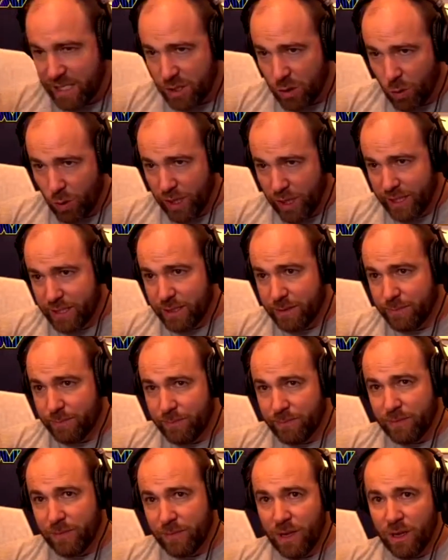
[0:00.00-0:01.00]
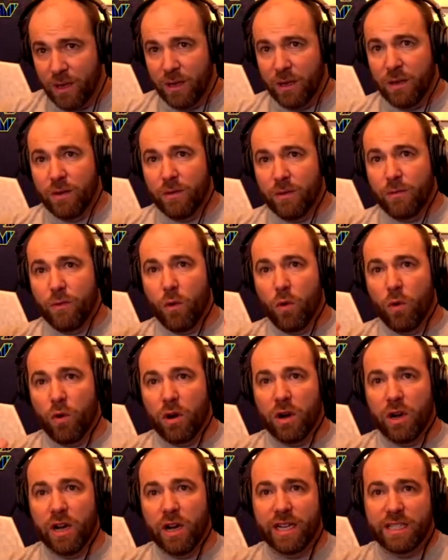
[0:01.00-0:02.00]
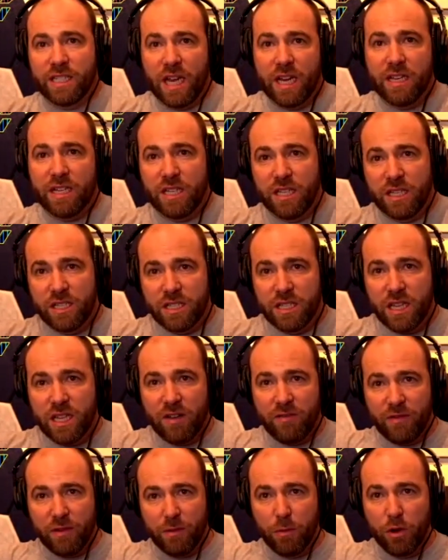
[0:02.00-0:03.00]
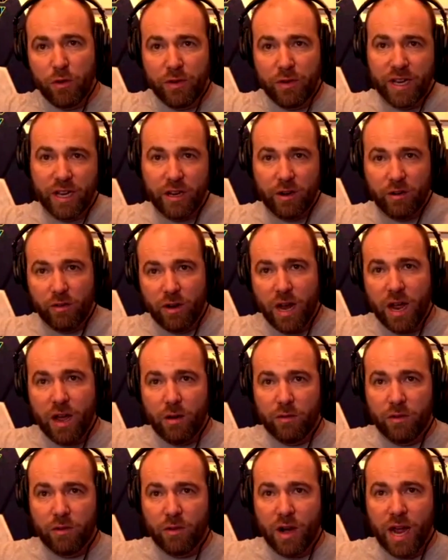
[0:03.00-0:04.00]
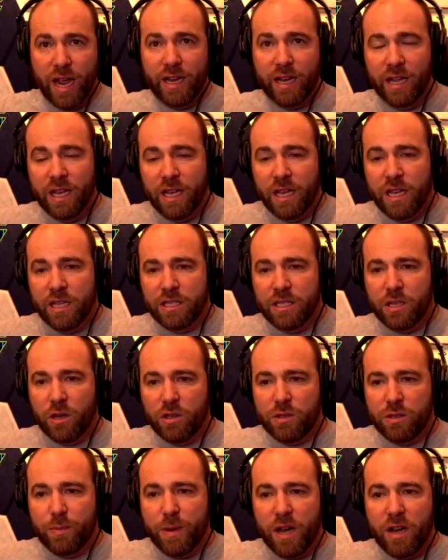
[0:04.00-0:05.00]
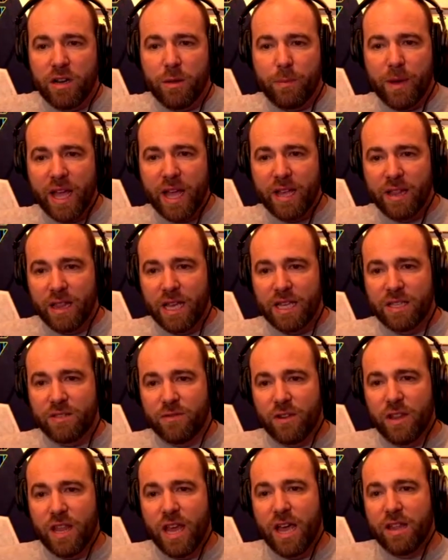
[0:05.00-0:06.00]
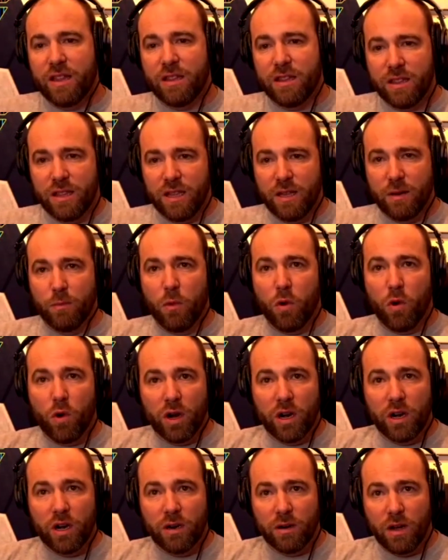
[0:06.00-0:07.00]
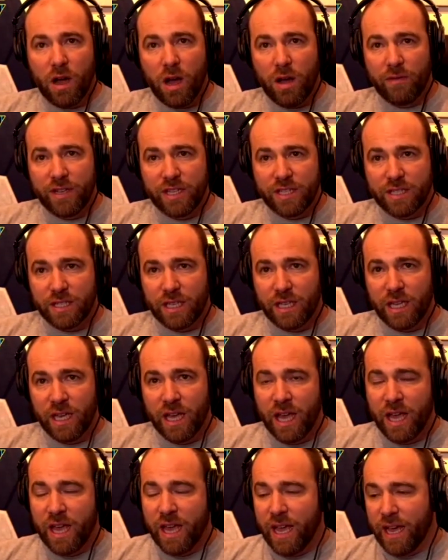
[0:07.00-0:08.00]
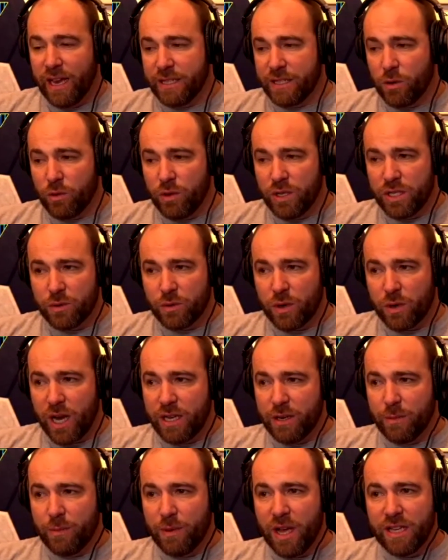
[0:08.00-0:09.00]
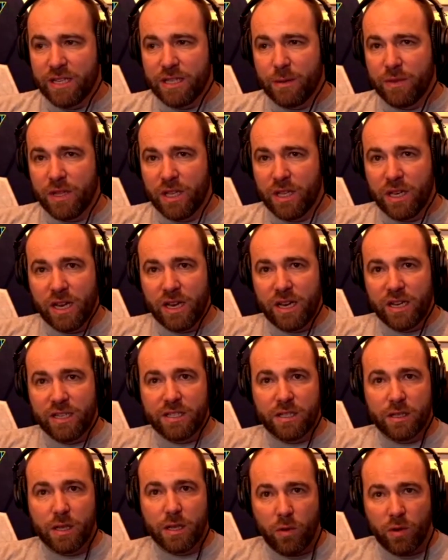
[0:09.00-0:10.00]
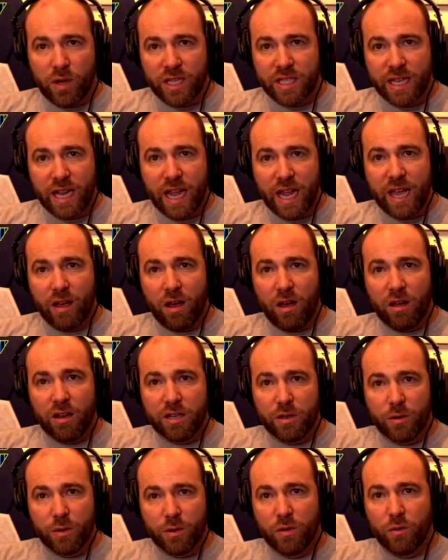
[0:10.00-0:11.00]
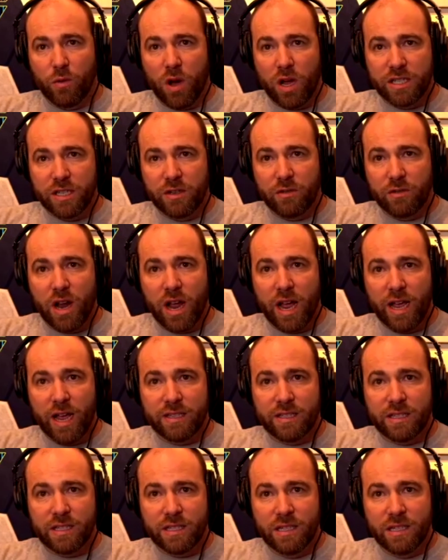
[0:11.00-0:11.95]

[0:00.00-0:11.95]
coins for exchanging stuff and moving it around, right? So it's better to pay less for that than more, obviously. And it's always great to buy something at its lowest and hang on to it and watch it rise,